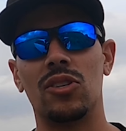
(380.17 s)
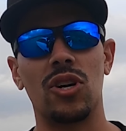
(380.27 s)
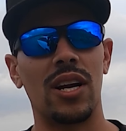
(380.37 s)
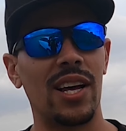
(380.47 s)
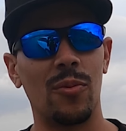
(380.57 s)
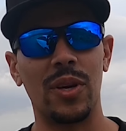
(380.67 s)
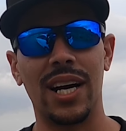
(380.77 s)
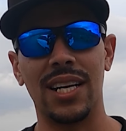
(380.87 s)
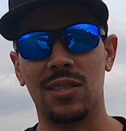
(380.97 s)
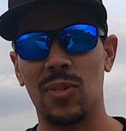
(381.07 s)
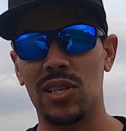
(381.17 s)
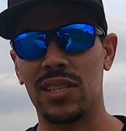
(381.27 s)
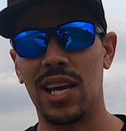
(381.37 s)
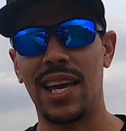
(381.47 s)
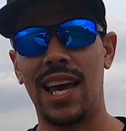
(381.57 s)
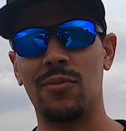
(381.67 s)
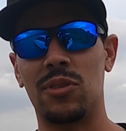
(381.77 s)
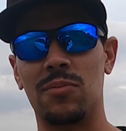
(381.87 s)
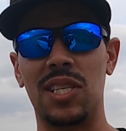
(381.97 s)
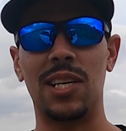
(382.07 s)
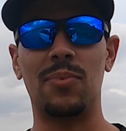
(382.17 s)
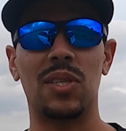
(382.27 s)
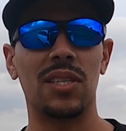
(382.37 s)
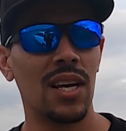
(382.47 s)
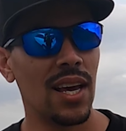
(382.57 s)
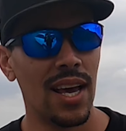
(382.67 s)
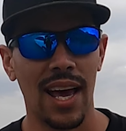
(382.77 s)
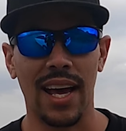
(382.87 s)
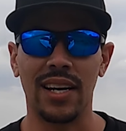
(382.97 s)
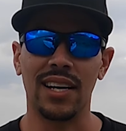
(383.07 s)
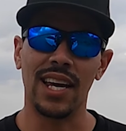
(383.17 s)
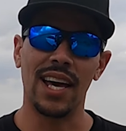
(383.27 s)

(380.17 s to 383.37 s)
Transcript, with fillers: I'll try to help you guys as much as I can with some tips. And uh,